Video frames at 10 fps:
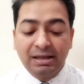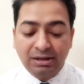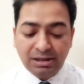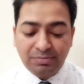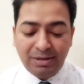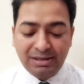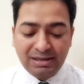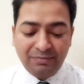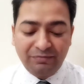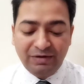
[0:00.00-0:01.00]
This makes
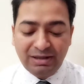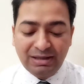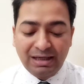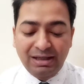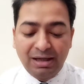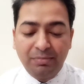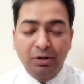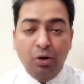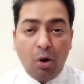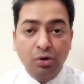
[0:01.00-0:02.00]
them feel that they
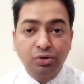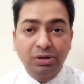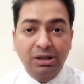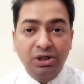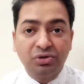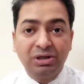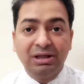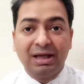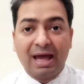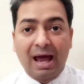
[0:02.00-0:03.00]
belong to the country,
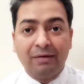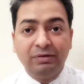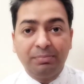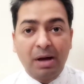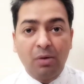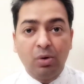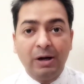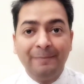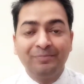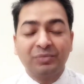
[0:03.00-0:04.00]
they have the power,